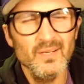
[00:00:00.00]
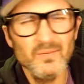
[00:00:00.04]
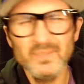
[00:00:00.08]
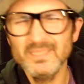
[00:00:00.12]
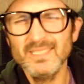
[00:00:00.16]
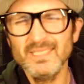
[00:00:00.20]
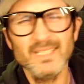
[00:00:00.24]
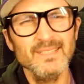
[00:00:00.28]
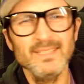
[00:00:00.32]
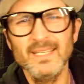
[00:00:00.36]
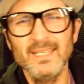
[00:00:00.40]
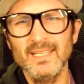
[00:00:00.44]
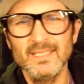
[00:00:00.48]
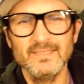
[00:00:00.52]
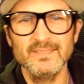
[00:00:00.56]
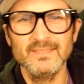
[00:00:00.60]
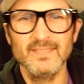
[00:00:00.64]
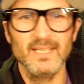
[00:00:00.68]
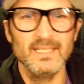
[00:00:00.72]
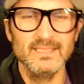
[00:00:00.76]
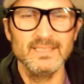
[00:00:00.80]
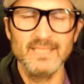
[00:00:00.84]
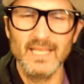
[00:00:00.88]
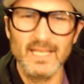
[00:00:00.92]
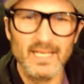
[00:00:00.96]
Which I think it's
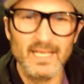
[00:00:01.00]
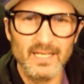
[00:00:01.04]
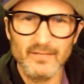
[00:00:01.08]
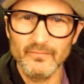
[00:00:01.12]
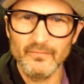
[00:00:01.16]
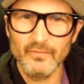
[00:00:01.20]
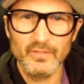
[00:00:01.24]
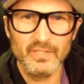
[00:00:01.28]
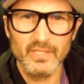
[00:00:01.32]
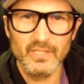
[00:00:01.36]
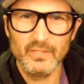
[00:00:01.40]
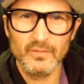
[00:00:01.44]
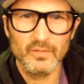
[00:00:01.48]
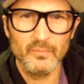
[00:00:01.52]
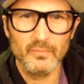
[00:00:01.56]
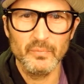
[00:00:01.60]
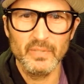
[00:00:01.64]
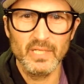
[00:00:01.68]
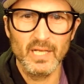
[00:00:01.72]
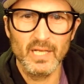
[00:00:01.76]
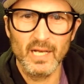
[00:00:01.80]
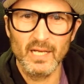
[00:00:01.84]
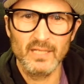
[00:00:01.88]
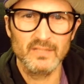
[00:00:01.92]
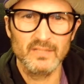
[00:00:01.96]
like that every year, to
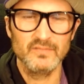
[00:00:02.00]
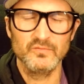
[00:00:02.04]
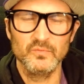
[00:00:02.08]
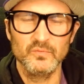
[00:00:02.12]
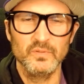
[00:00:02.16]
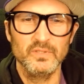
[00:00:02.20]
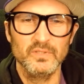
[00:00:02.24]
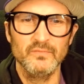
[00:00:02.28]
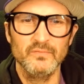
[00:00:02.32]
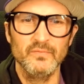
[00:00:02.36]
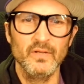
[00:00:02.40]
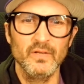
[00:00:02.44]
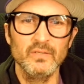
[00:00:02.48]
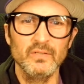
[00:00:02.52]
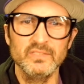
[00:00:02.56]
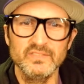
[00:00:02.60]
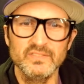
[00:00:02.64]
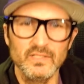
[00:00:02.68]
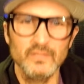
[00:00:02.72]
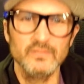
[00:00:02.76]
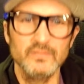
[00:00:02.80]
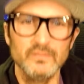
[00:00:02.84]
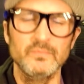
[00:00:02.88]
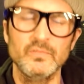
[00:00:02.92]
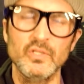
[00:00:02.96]
be honest with you. Very
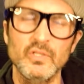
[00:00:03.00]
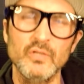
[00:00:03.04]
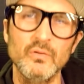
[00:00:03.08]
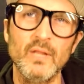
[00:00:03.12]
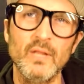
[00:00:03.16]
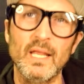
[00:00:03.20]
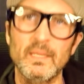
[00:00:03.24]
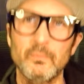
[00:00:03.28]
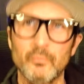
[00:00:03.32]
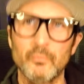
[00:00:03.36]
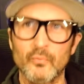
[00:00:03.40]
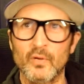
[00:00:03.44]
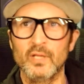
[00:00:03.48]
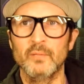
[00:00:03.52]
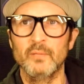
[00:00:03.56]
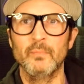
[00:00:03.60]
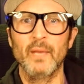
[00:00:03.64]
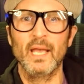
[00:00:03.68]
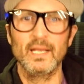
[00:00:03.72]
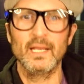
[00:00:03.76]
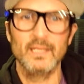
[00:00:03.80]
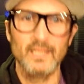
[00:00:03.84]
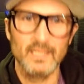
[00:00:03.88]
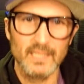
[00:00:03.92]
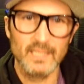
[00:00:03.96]
seldom do you like bring
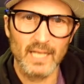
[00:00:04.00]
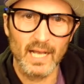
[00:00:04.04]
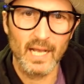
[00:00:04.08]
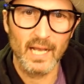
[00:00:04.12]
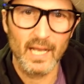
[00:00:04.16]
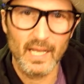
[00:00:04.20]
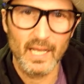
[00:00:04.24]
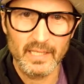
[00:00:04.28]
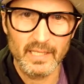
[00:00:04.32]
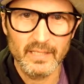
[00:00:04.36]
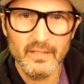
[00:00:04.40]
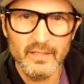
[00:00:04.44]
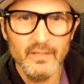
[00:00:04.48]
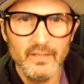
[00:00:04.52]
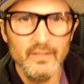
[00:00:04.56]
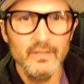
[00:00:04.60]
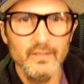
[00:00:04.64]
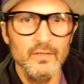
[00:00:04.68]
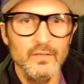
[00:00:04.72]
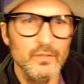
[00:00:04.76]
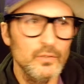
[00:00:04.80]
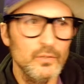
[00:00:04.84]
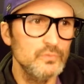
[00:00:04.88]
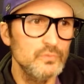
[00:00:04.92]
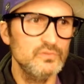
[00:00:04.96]
back a guy
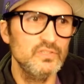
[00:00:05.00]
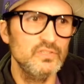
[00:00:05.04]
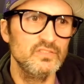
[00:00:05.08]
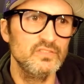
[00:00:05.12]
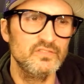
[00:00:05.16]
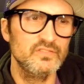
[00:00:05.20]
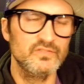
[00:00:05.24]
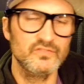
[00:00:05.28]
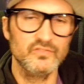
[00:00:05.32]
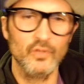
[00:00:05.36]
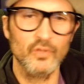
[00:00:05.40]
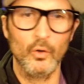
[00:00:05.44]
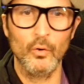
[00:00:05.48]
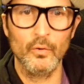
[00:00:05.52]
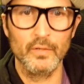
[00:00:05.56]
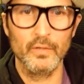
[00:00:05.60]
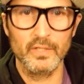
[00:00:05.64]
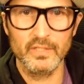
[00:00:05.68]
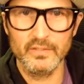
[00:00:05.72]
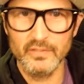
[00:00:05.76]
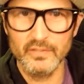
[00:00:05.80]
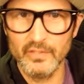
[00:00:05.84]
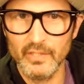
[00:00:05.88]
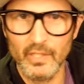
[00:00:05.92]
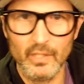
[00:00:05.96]
who just
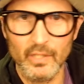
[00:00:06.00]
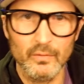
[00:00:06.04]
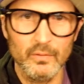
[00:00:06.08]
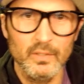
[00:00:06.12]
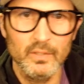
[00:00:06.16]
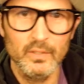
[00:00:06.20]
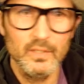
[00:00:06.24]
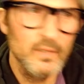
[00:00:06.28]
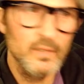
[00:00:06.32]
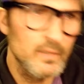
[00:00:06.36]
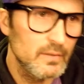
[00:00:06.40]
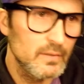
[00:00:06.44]
started, you know,